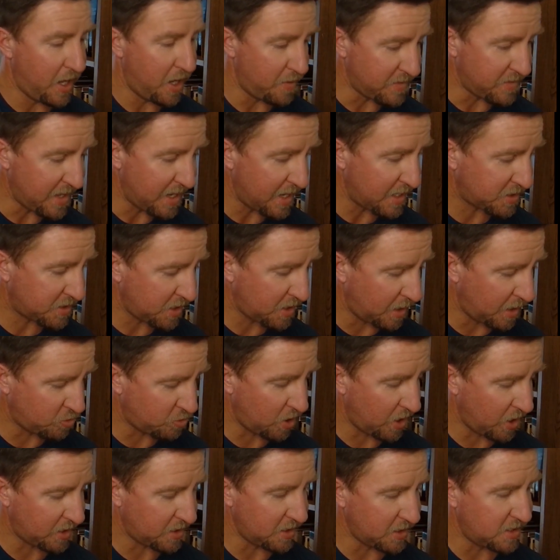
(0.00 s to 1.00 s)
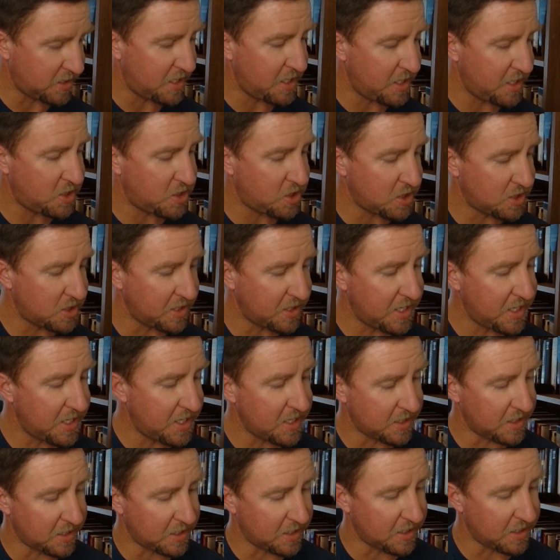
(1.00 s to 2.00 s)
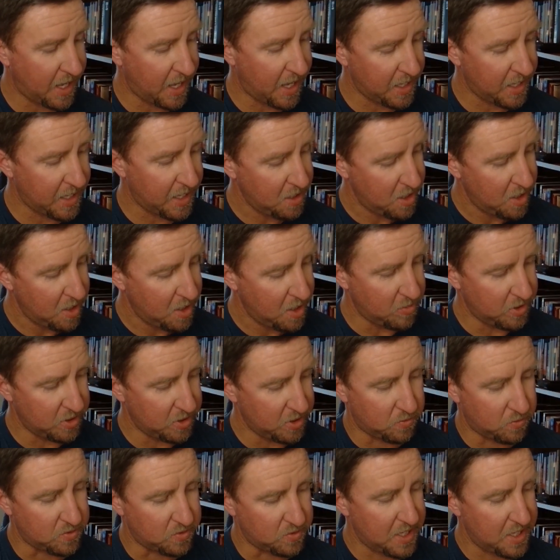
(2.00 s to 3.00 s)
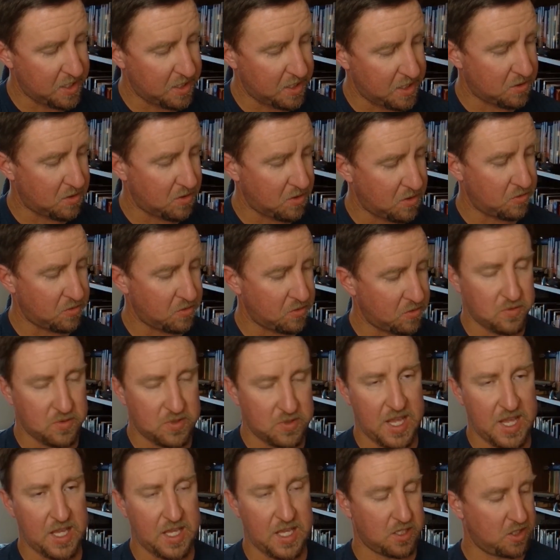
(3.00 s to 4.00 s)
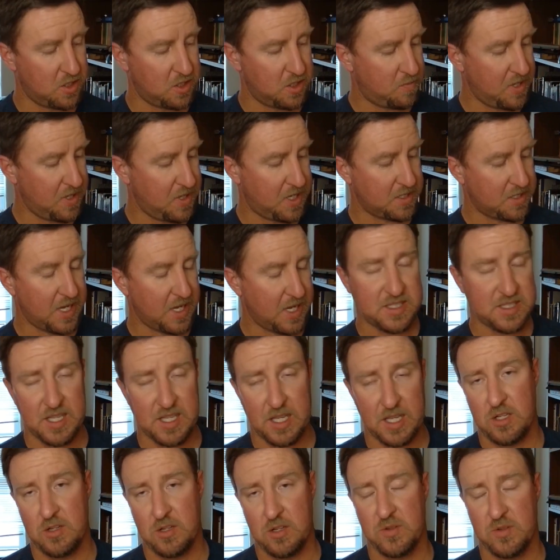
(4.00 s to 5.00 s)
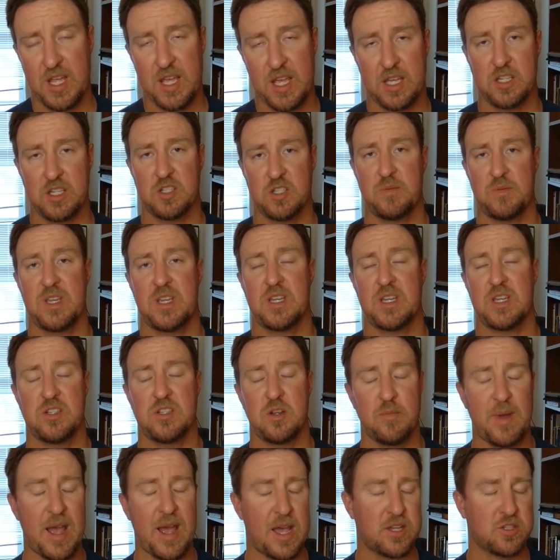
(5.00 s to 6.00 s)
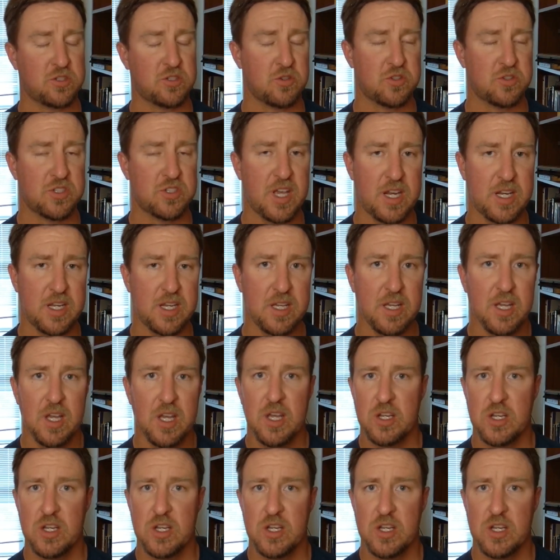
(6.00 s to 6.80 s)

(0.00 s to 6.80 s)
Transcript: Yes, I'm trying to teach and lead and guide, but don't take it just because I said it. Don't take it just because your pastor said it.